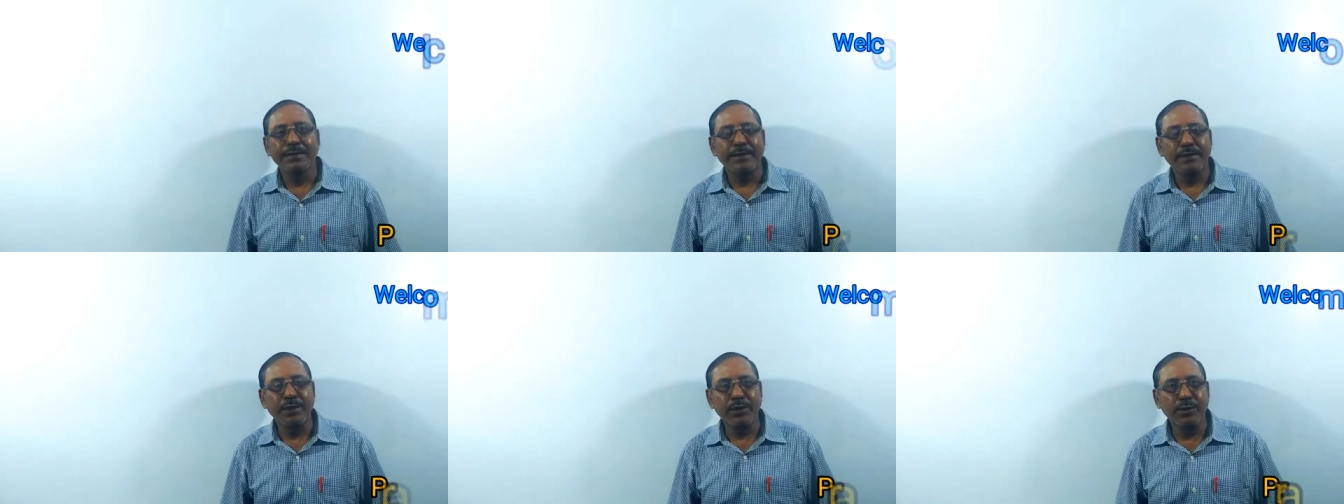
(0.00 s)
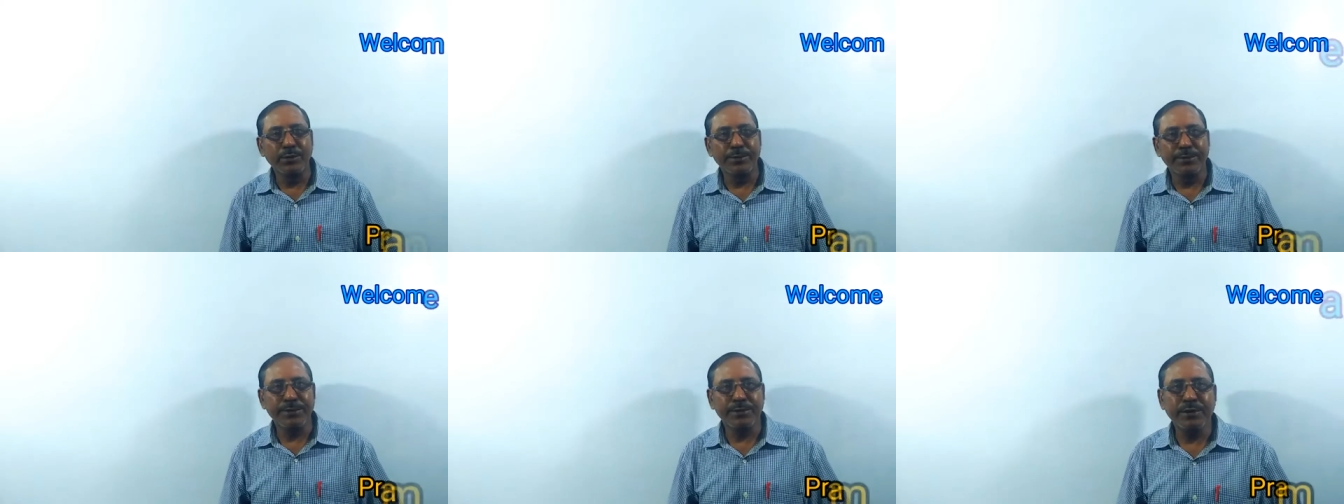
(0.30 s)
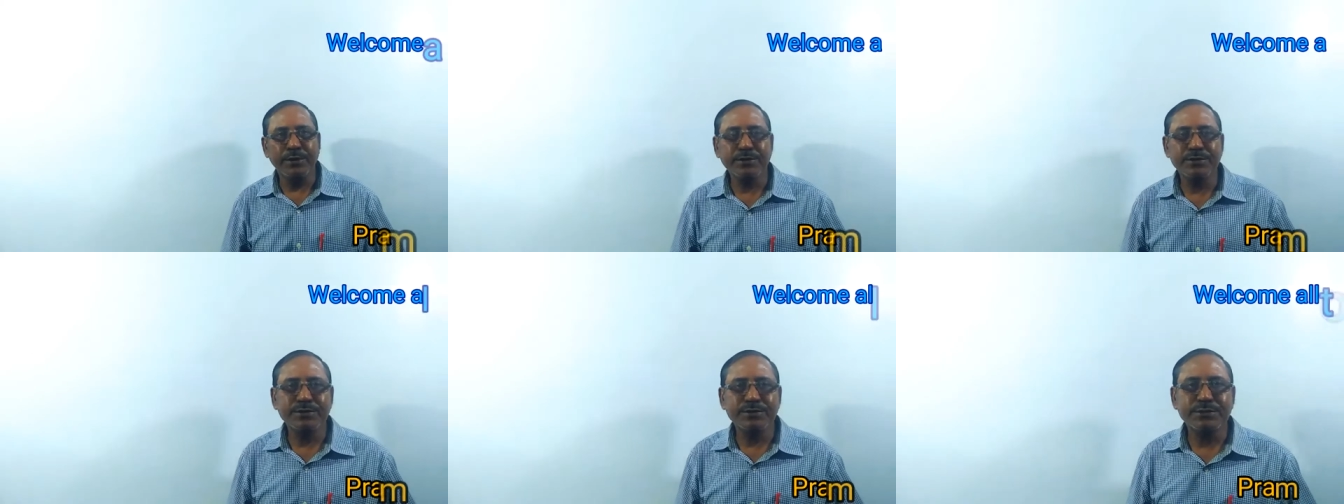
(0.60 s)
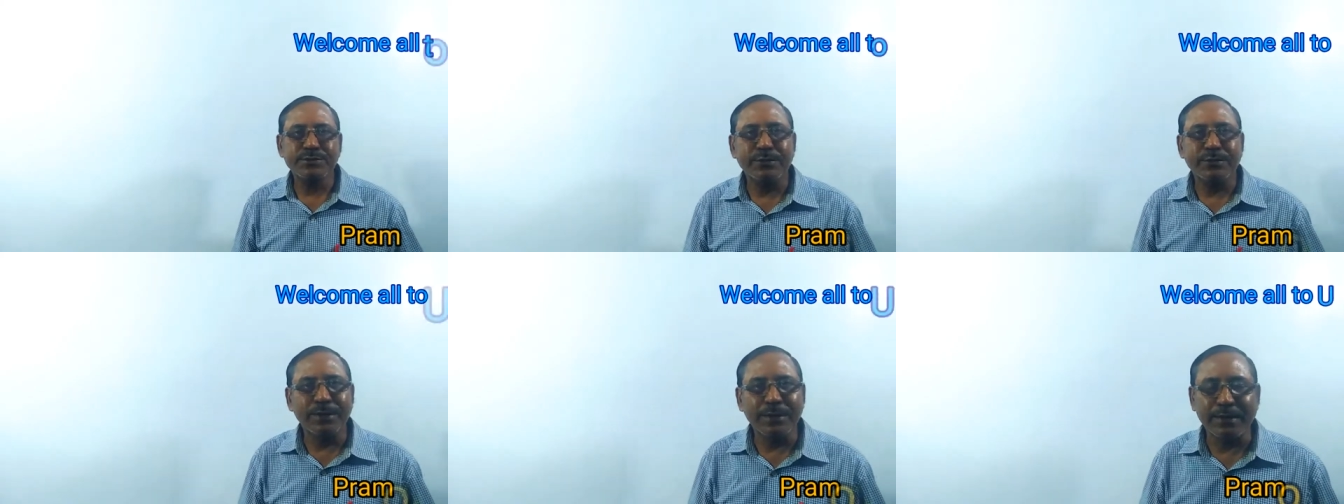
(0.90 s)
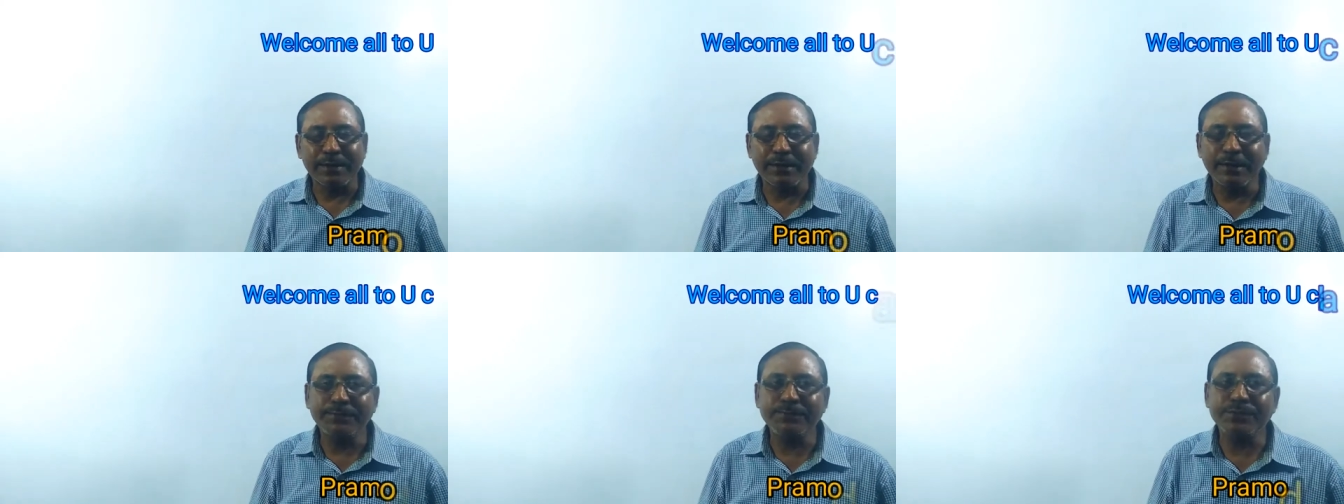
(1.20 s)
Hello viewers,
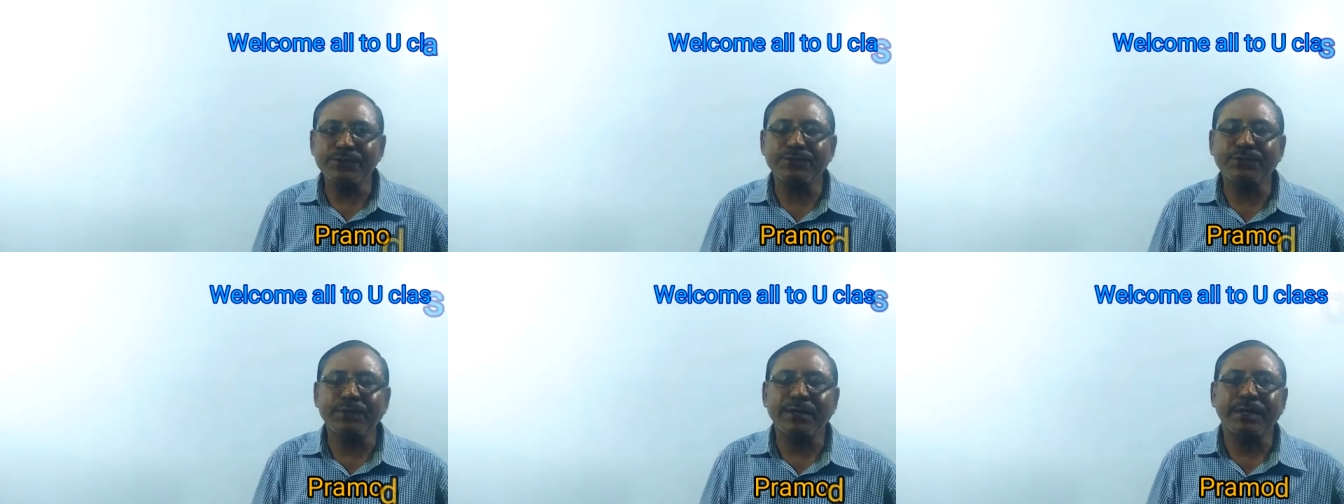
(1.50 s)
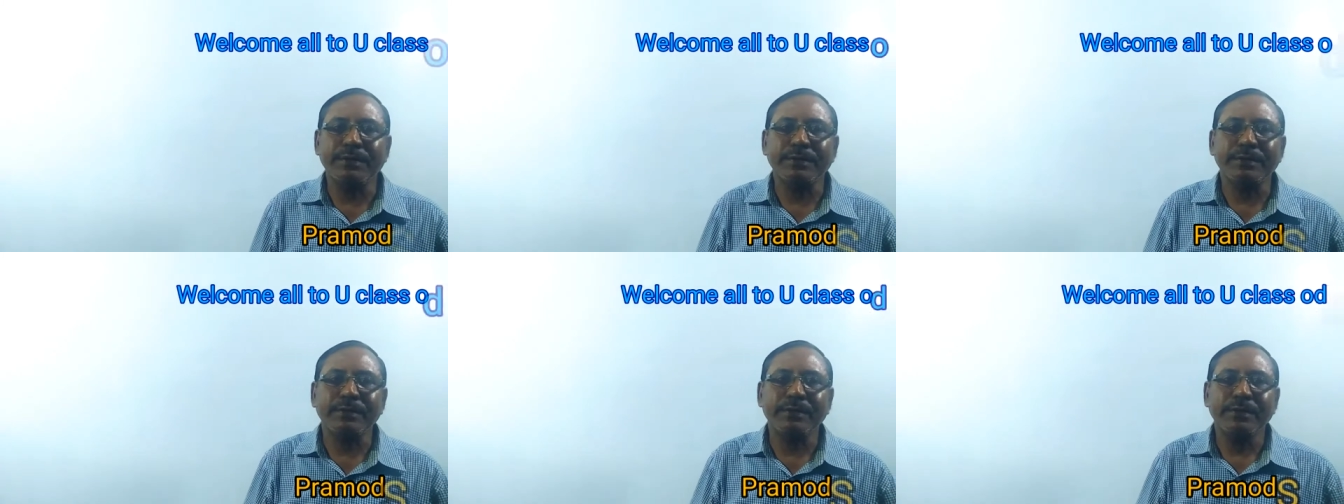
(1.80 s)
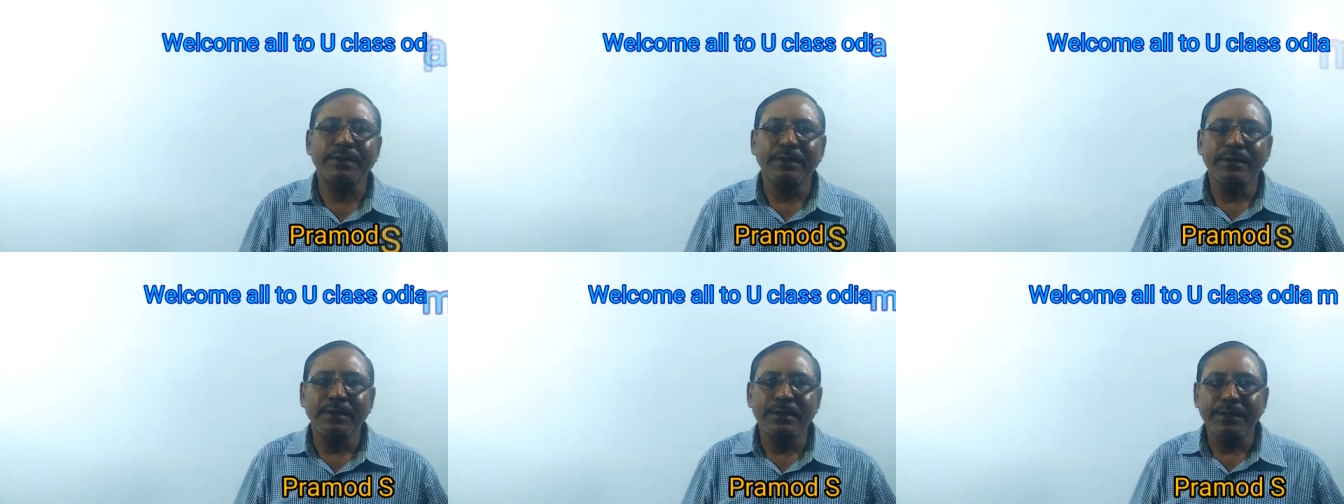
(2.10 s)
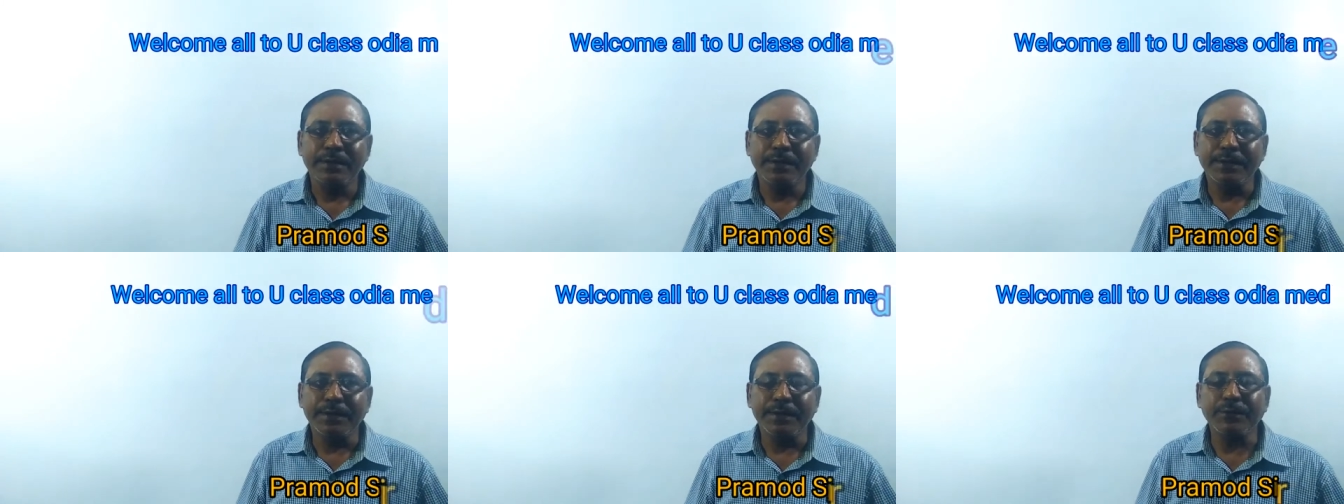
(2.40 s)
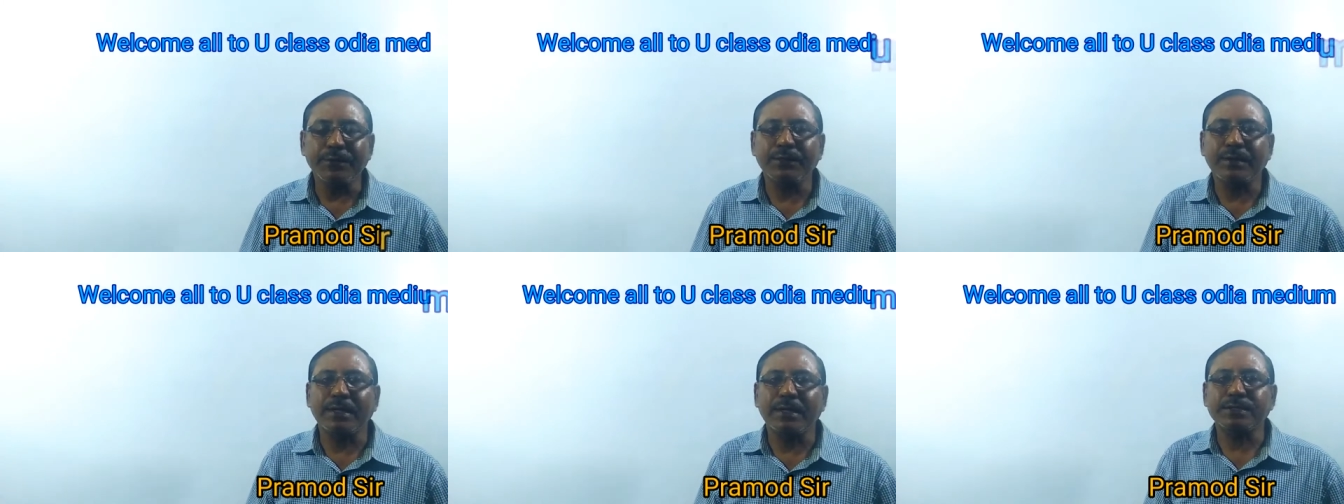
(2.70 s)
welcome to our
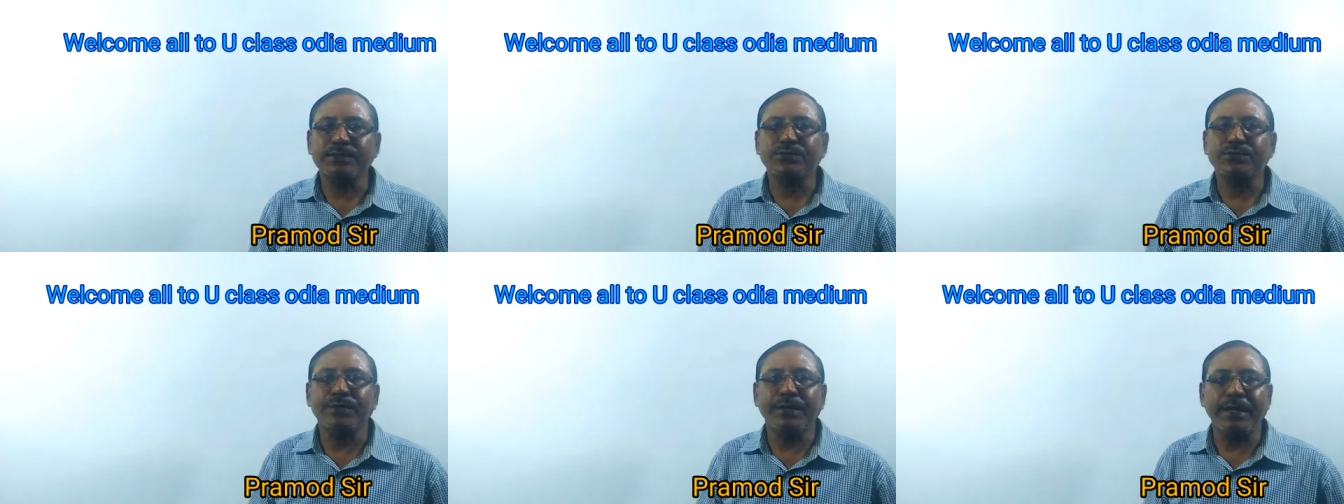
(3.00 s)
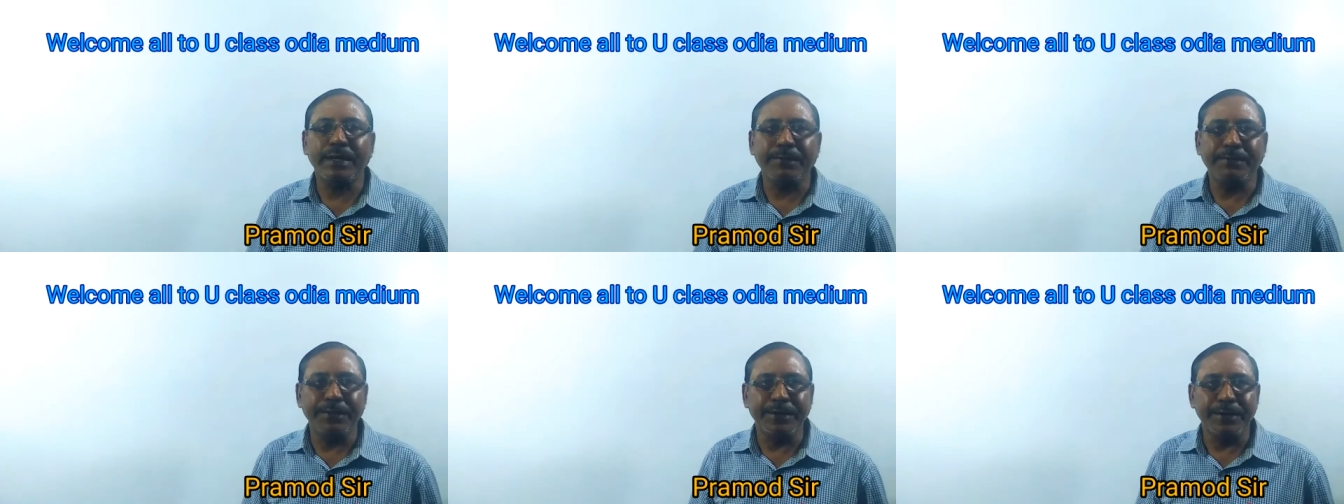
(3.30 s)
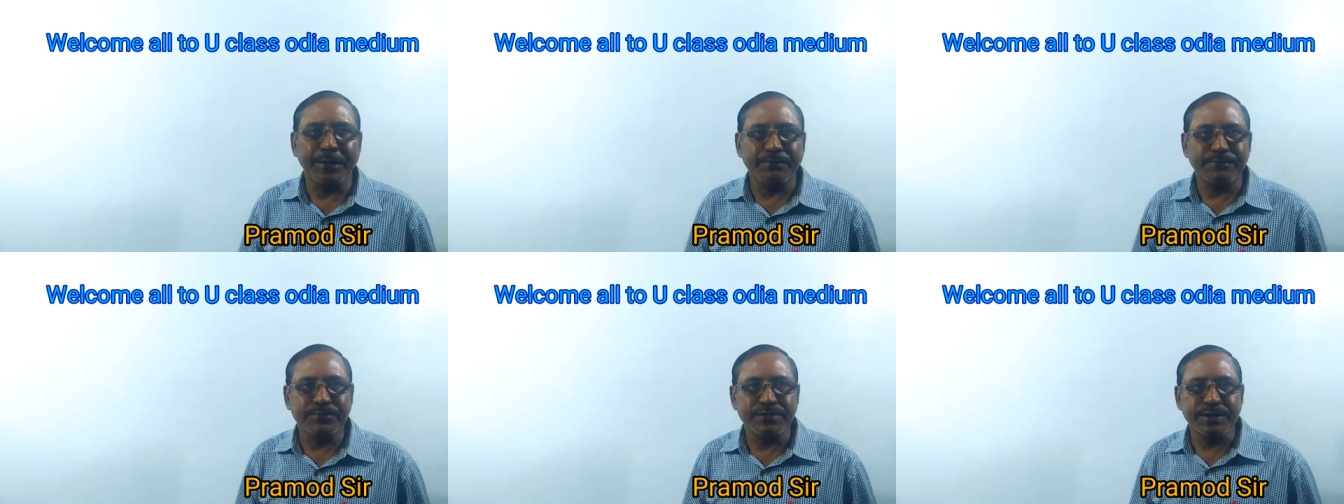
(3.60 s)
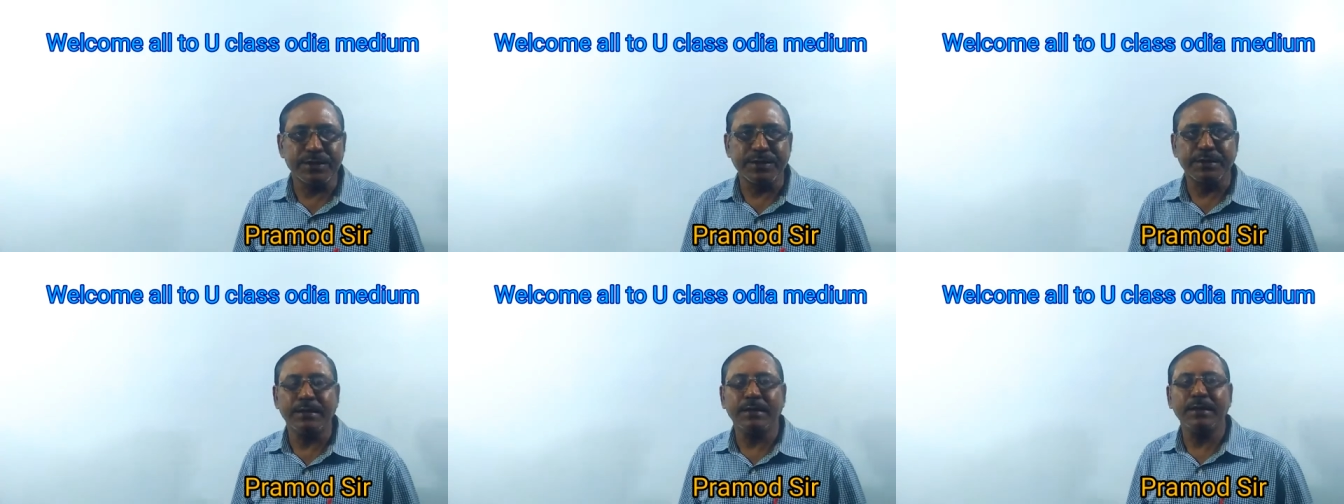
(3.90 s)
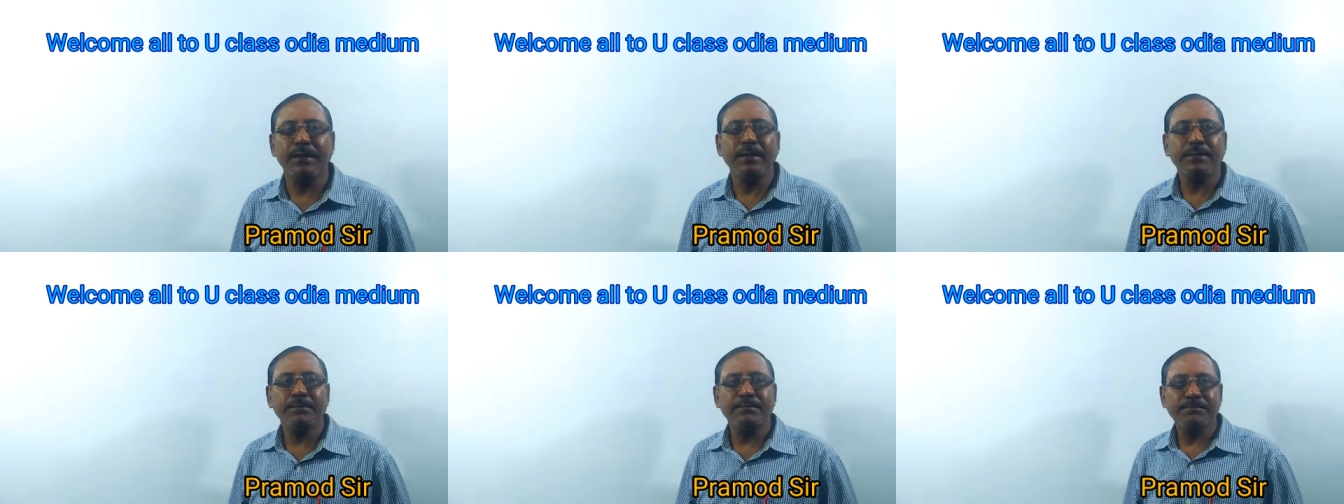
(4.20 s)
U-Class ODI Medium
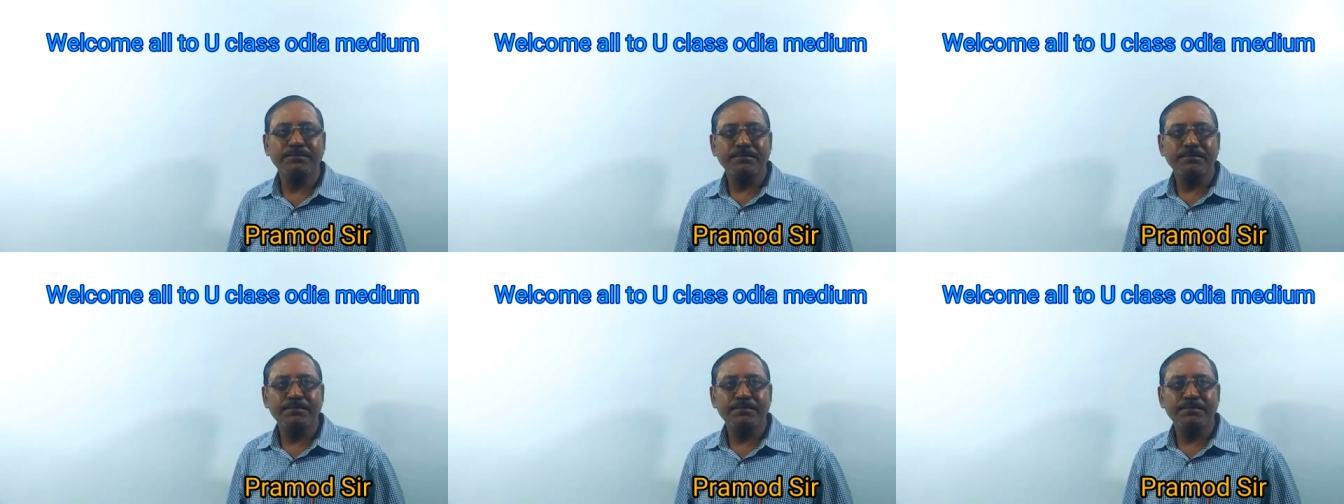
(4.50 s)
channel